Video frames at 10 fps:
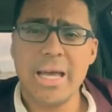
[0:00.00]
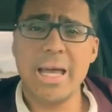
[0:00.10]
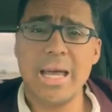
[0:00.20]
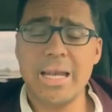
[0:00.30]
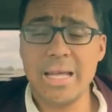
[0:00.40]

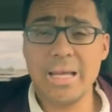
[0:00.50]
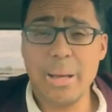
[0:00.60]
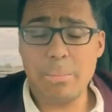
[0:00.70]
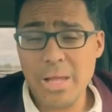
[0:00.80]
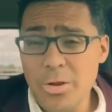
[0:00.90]
and
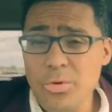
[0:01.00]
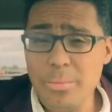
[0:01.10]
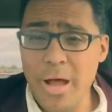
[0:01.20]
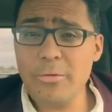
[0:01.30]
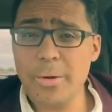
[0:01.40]
it played with
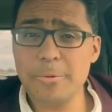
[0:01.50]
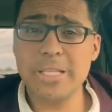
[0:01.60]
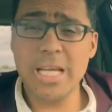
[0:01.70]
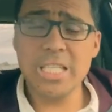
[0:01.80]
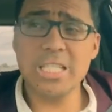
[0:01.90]
my
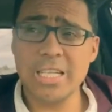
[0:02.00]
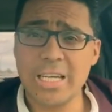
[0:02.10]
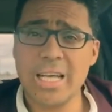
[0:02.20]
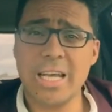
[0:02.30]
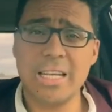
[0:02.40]

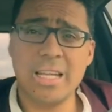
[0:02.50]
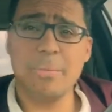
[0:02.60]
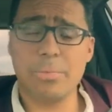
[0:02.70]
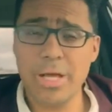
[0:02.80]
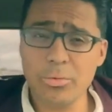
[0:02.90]
reputation and
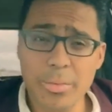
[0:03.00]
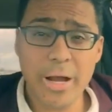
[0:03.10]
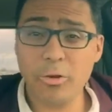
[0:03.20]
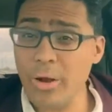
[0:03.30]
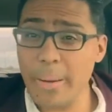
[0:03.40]
it played with
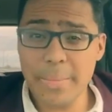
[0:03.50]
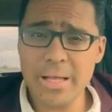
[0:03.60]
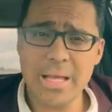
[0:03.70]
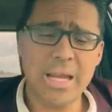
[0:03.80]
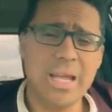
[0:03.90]
my
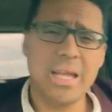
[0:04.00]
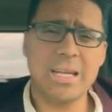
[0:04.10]
credibility,